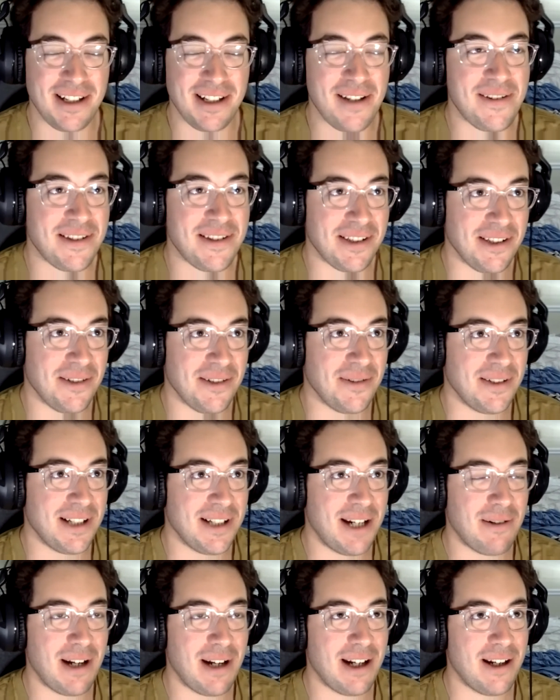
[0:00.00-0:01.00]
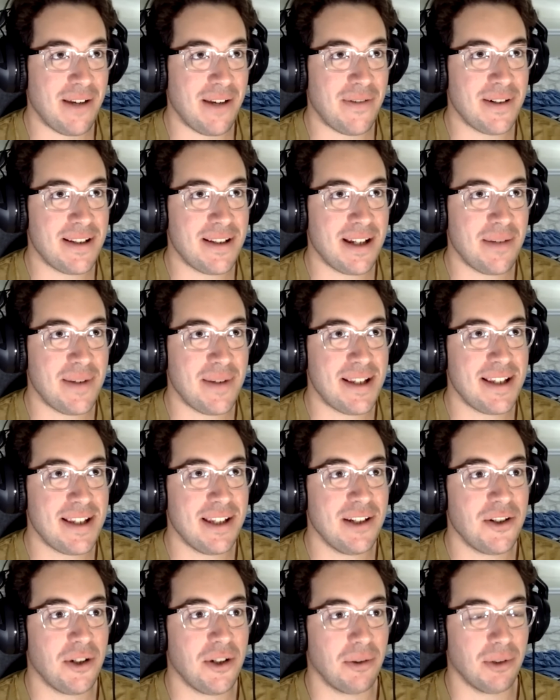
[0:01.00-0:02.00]
that was a good one. Every time I see
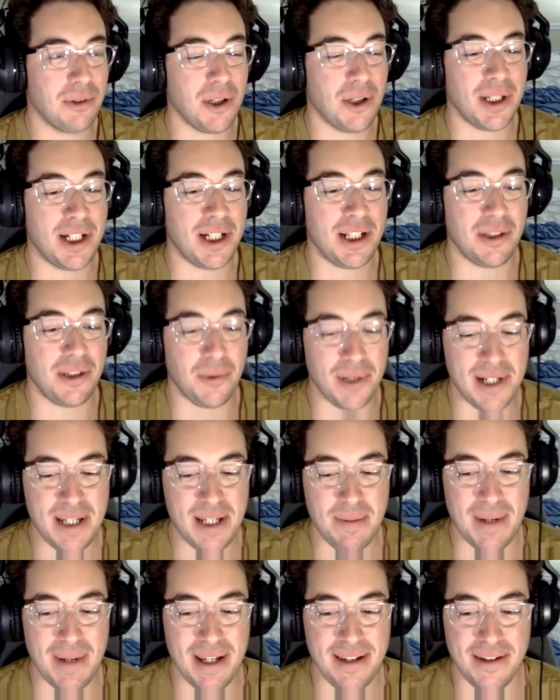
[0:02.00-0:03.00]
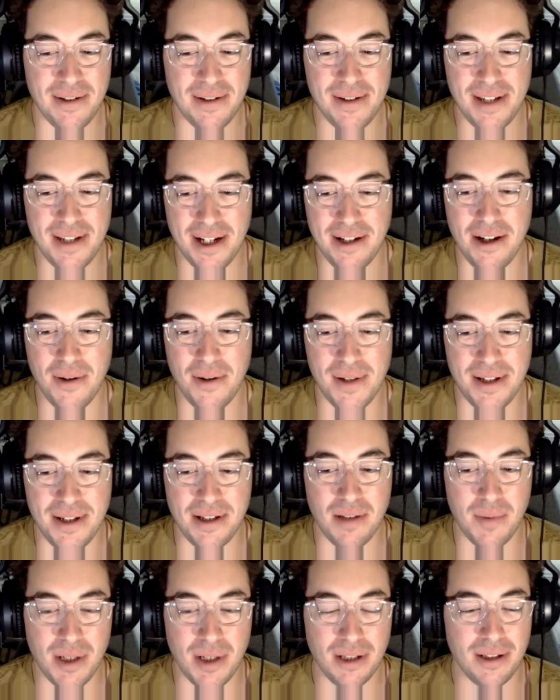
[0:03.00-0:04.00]
a Joe Rogan and they're wearing spacesuits, I know it's
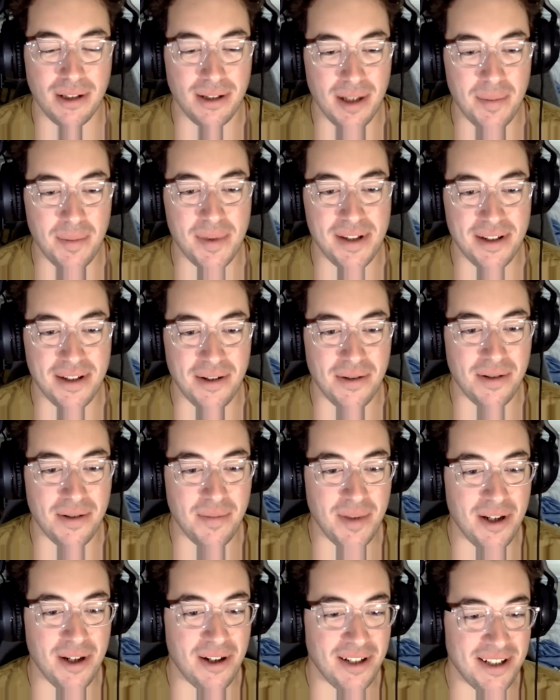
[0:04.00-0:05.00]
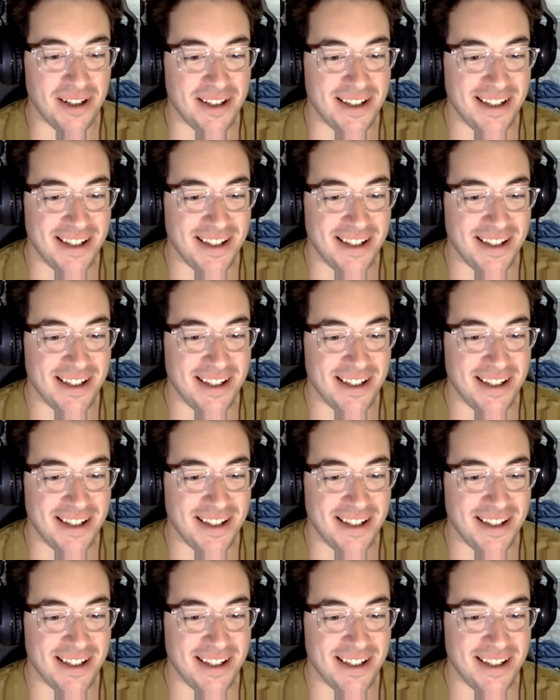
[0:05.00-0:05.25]
going to be a good episode, to be honest.